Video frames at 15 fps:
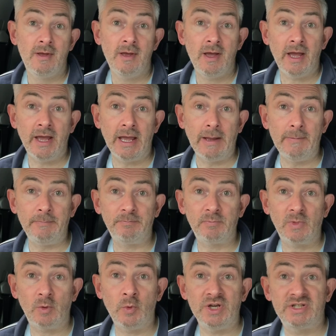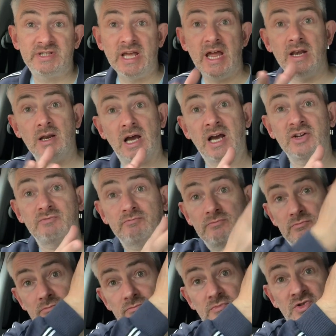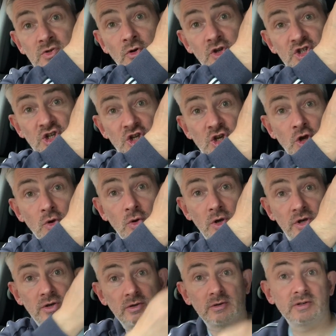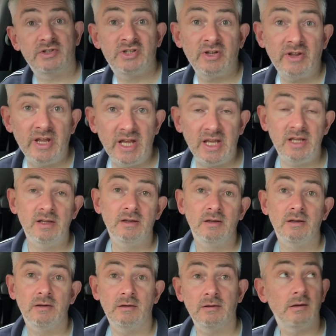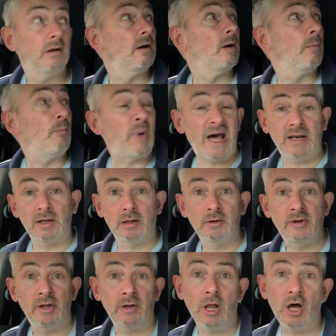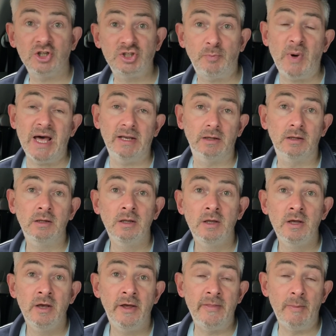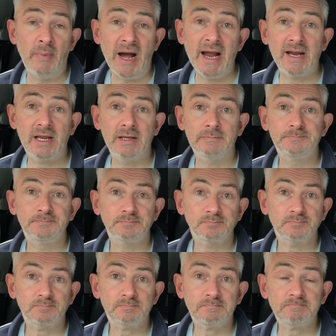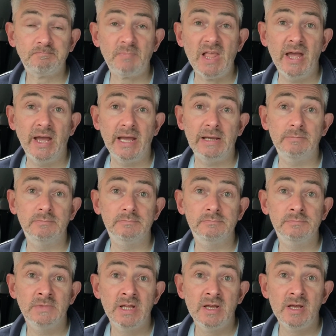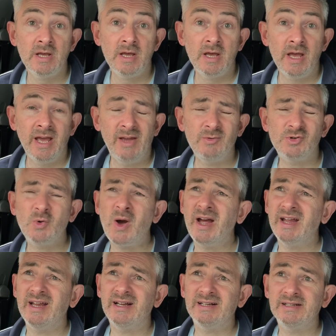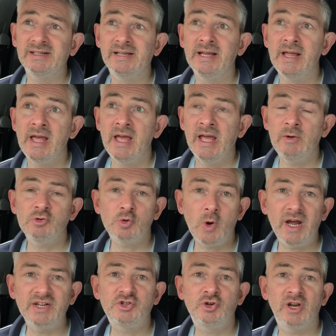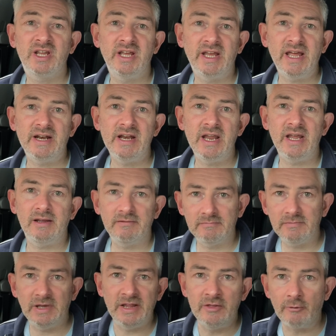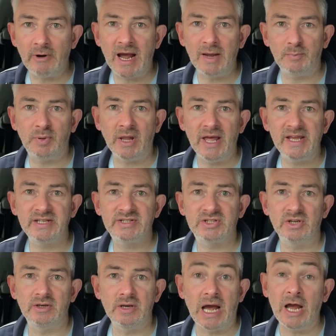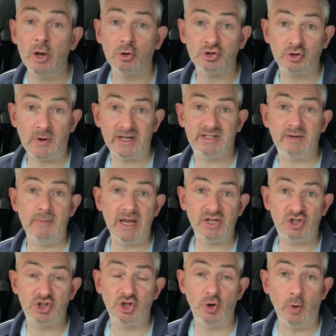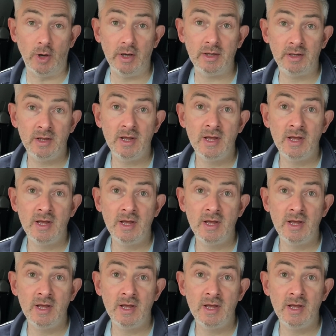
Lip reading: which then I sort of secured to the panel, the larger panel at the back. It was quite tricky getting it in the right place, and I also had to make sure